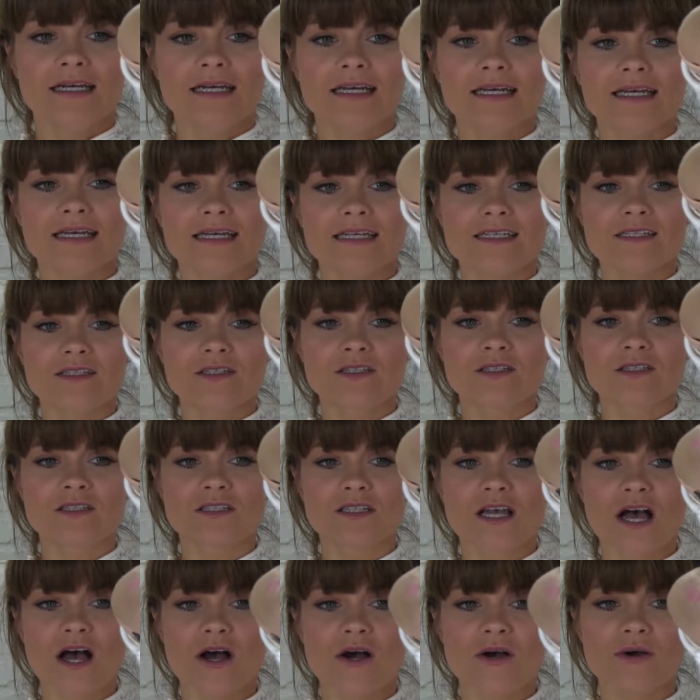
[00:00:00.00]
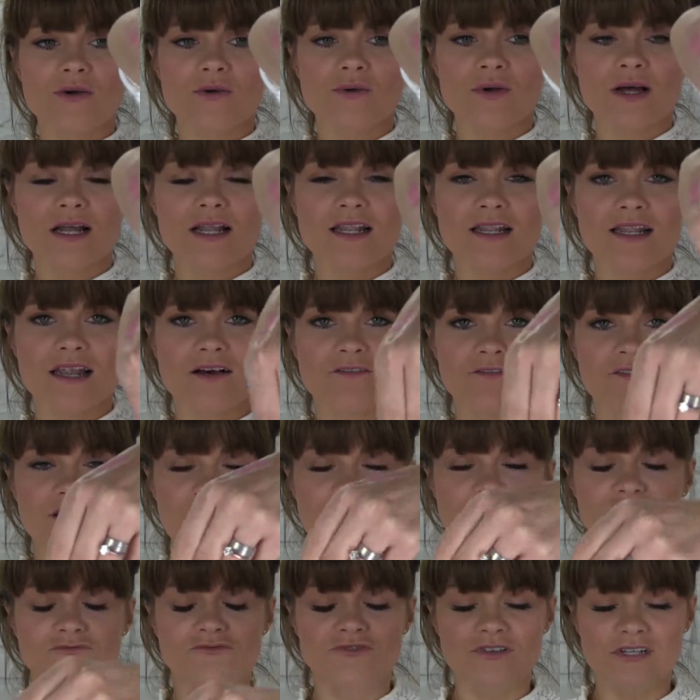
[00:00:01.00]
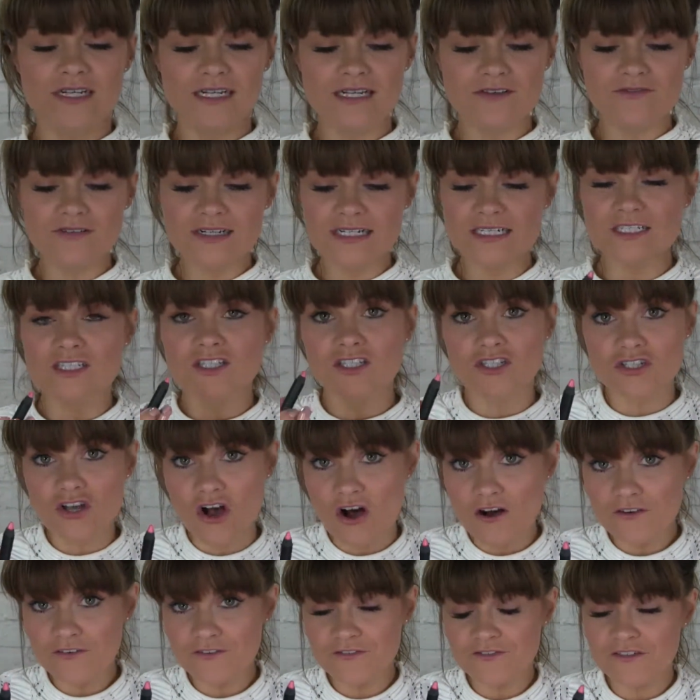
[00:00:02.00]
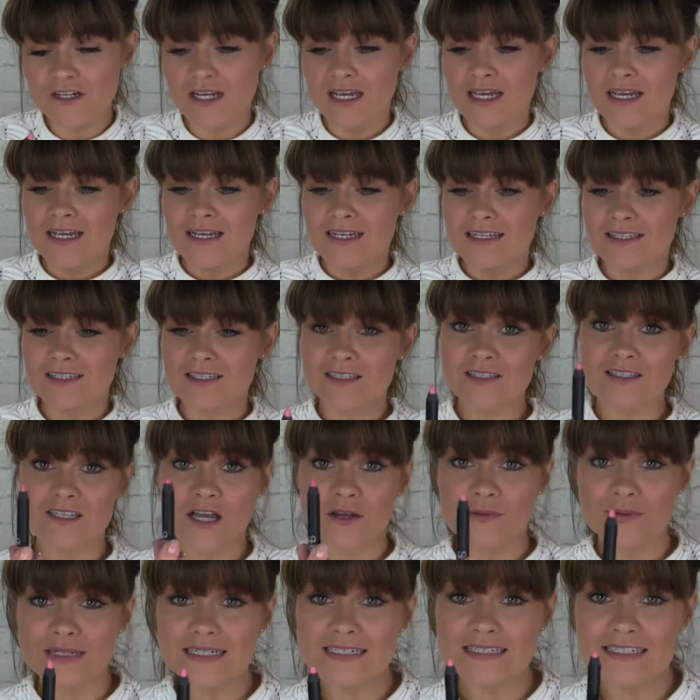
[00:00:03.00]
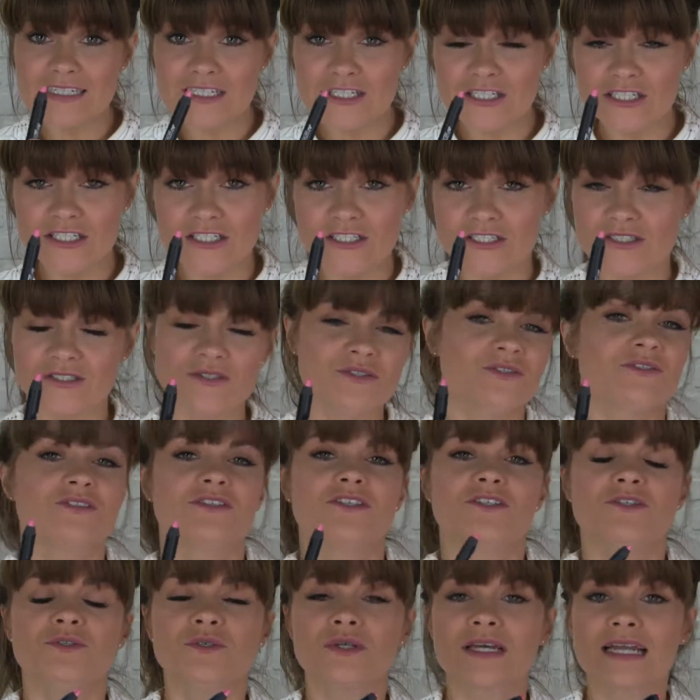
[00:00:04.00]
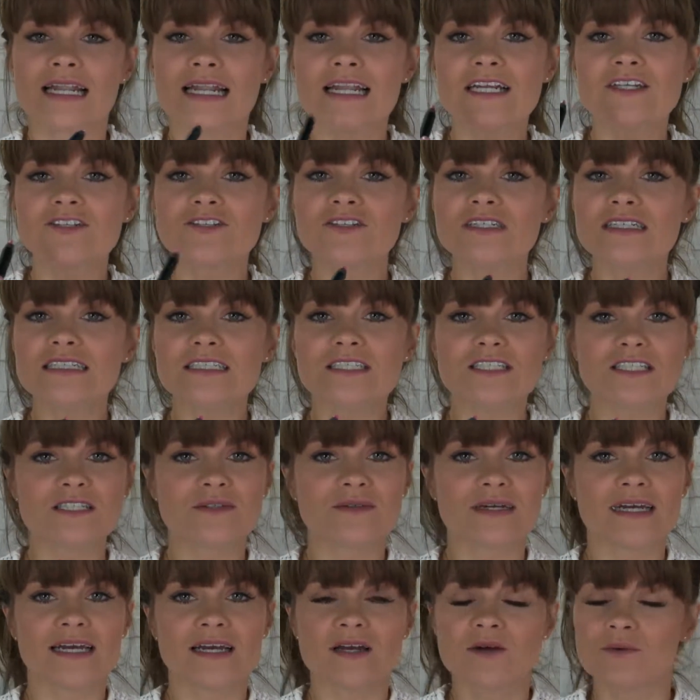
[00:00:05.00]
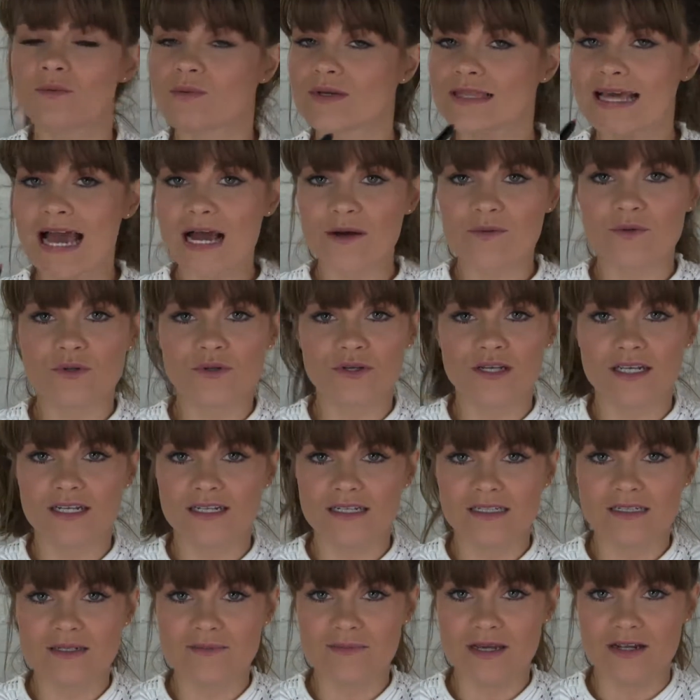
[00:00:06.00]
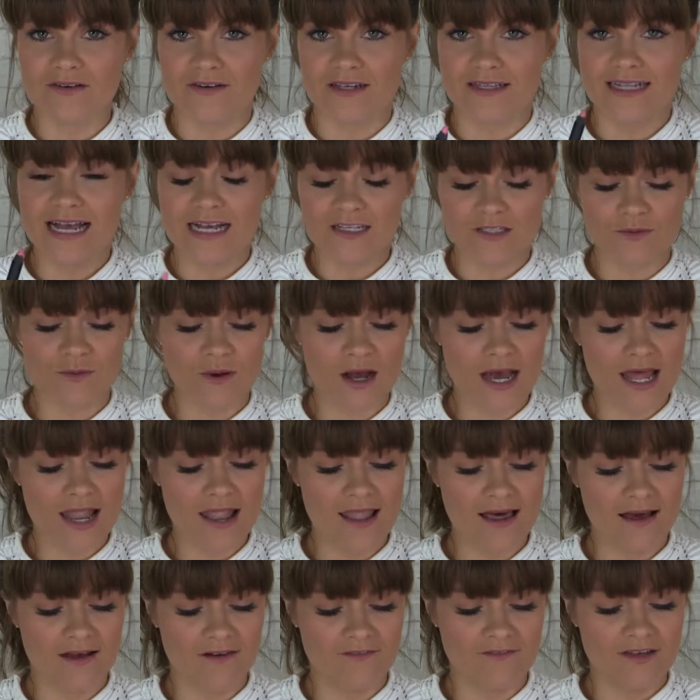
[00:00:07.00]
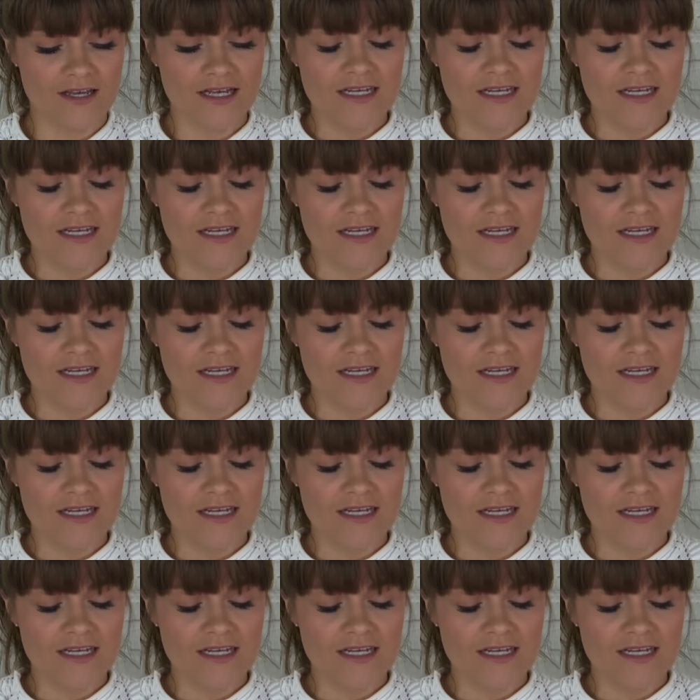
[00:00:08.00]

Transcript: It is so lovely, really, really soft, so easy to use. You can literally do it without looking in the mirror and that's what I love.